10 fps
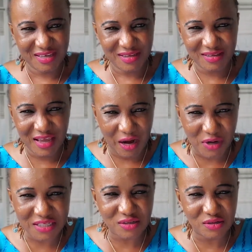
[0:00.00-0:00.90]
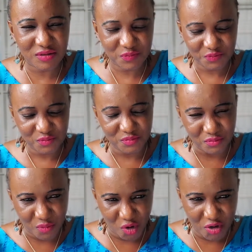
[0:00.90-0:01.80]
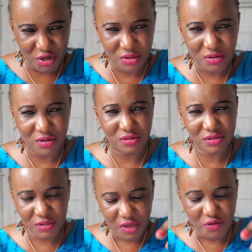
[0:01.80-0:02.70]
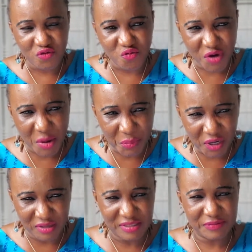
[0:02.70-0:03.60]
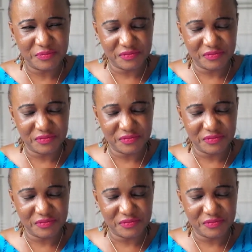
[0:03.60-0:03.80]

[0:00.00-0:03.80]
They harassed us, murdered us, raped us,